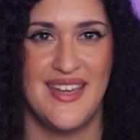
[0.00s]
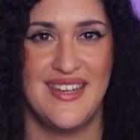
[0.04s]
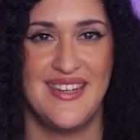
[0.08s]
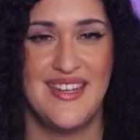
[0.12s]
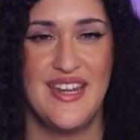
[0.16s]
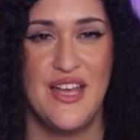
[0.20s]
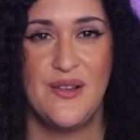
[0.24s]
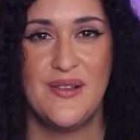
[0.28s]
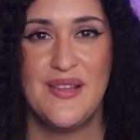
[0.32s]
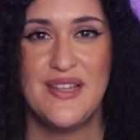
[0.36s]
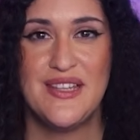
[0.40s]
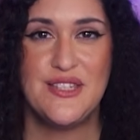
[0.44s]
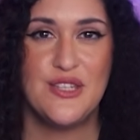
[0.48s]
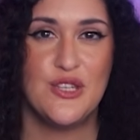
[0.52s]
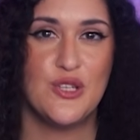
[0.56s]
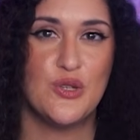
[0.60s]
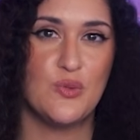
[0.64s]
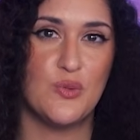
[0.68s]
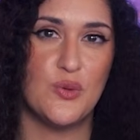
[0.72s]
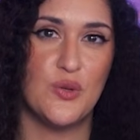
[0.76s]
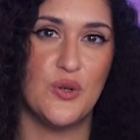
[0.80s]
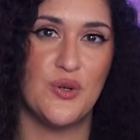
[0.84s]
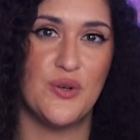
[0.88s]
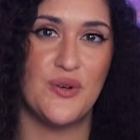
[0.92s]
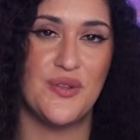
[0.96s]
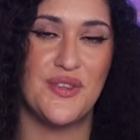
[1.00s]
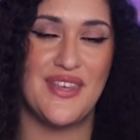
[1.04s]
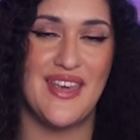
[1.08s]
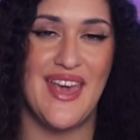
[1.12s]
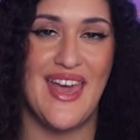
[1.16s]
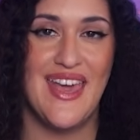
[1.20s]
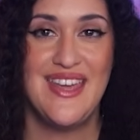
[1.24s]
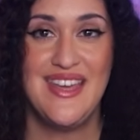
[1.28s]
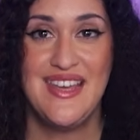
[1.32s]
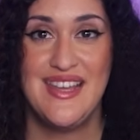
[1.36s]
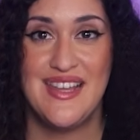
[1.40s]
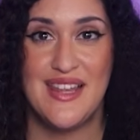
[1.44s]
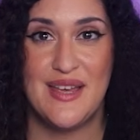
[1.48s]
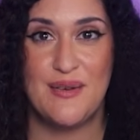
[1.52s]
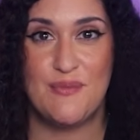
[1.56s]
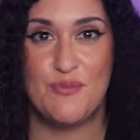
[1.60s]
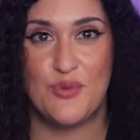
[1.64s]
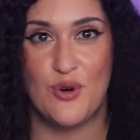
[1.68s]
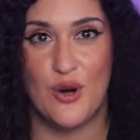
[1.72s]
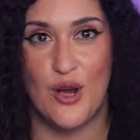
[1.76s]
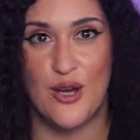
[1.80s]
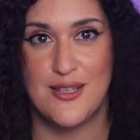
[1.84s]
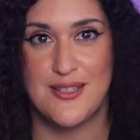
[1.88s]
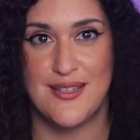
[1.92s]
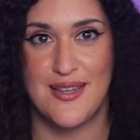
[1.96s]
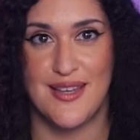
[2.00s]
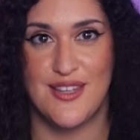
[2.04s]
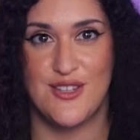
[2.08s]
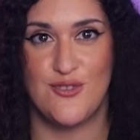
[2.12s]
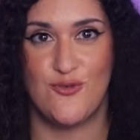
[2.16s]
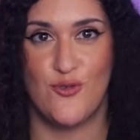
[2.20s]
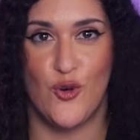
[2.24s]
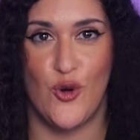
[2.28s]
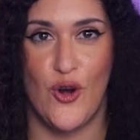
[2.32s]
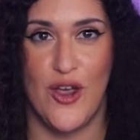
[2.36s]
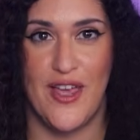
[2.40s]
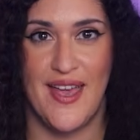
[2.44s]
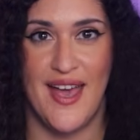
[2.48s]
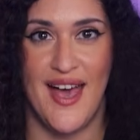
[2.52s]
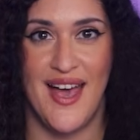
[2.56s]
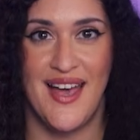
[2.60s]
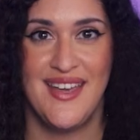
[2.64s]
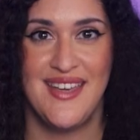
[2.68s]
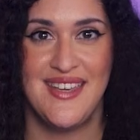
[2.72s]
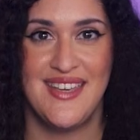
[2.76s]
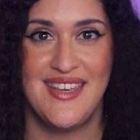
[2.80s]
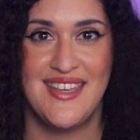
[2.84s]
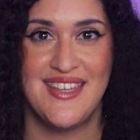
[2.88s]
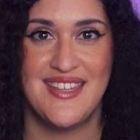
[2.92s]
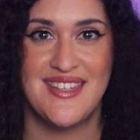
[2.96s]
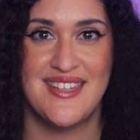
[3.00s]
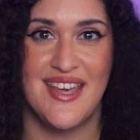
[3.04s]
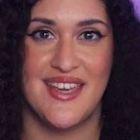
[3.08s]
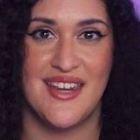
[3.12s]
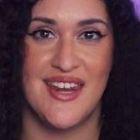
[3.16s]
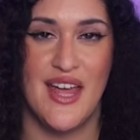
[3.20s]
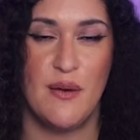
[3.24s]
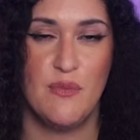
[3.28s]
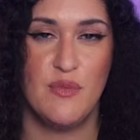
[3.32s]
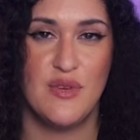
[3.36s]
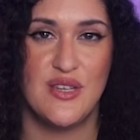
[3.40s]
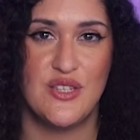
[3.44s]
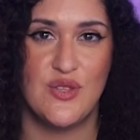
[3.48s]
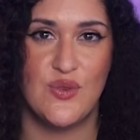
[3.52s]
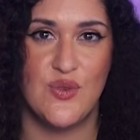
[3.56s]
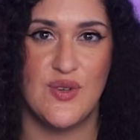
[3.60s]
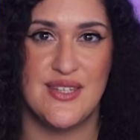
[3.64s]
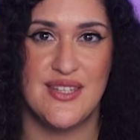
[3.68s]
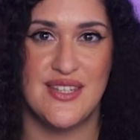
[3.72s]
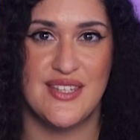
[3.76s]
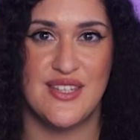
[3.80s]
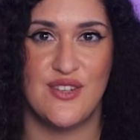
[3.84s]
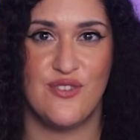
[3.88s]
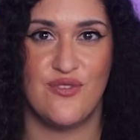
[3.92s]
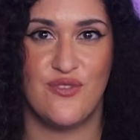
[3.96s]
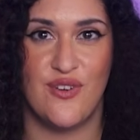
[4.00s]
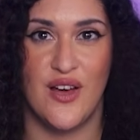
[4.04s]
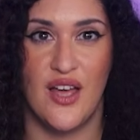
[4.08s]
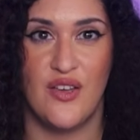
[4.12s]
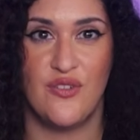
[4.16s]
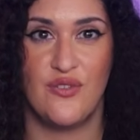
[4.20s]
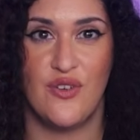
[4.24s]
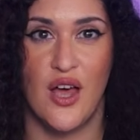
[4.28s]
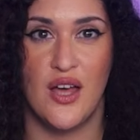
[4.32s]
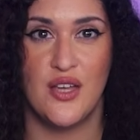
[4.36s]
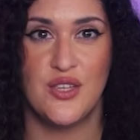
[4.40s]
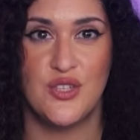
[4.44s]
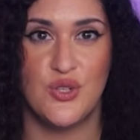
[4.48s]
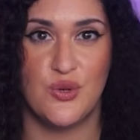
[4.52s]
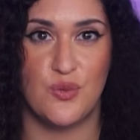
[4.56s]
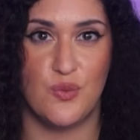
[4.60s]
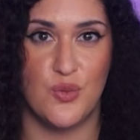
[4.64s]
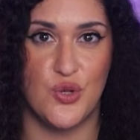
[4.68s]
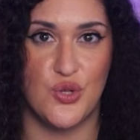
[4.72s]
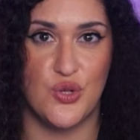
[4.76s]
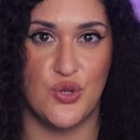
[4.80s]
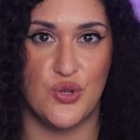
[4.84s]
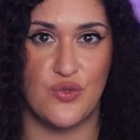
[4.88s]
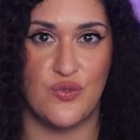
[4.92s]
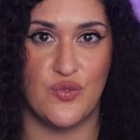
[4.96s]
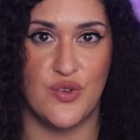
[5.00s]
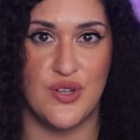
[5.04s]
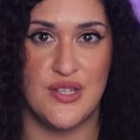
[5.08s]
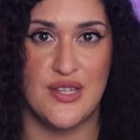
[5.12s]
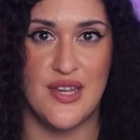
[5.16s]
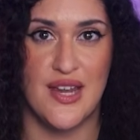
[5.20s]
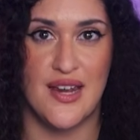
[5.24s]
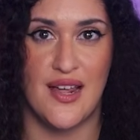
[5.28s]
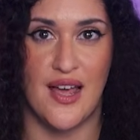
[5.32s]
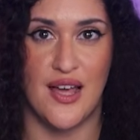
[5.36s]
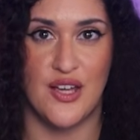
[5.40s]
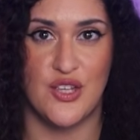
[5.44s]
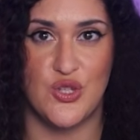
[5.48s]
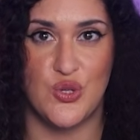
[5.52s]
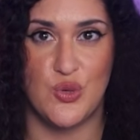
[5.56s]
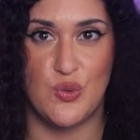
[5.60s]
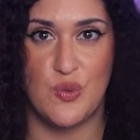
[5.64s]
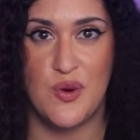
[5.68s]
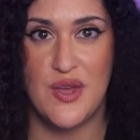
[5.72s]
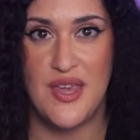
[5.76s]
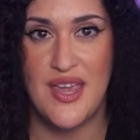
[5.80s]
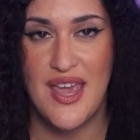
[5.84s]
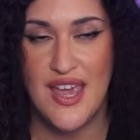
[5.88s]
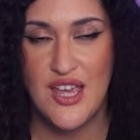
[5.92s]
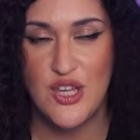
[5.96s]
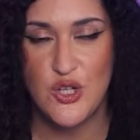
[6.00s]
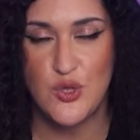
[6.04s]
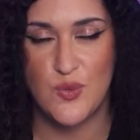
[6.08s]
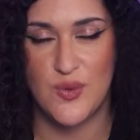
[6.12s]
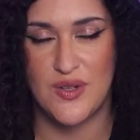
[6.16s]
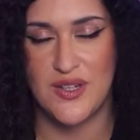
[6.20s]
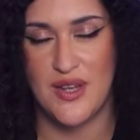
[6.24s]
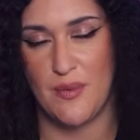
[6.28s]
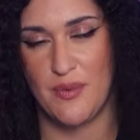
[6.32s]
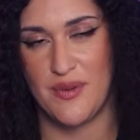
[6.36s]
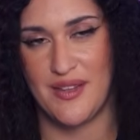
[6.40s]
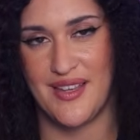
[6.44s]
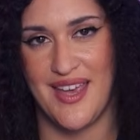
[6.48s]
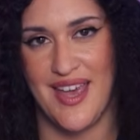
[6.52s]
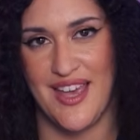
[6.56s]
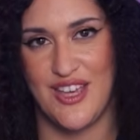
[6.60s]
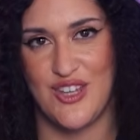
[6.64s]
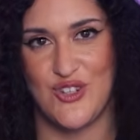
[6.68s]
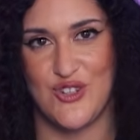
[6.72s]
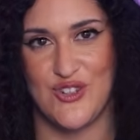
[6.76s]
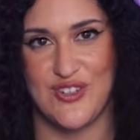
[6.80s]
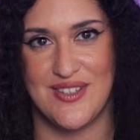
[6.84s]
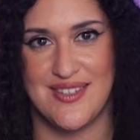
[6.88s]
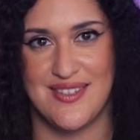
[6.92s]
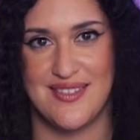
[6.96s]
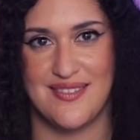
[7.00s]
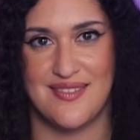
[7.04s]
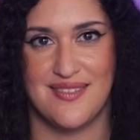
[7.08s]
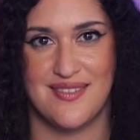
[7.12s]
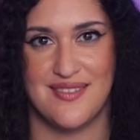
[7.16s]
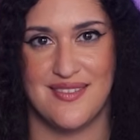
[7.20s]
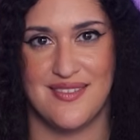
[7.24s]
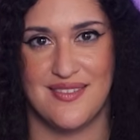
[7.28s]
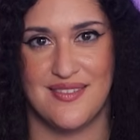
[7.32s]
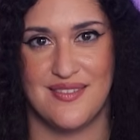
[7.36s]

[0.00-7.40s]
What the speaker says: Now let's explore the ALM process for AI in Dynamics 365 customer service and customer engagement applications.